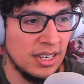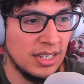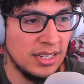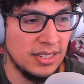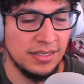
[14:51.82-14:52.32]

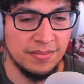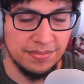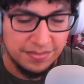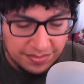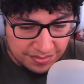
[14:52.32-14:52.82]
uh,
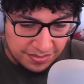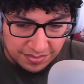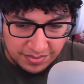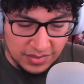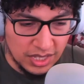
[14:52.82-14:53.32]

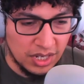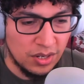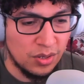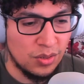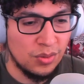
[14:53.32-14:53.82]
the
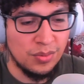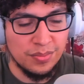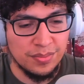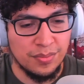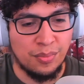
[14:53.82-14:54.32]

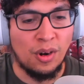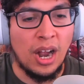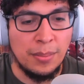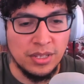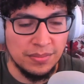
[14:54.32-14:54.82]
whole
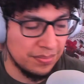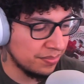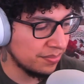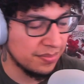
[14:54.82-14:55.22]
problem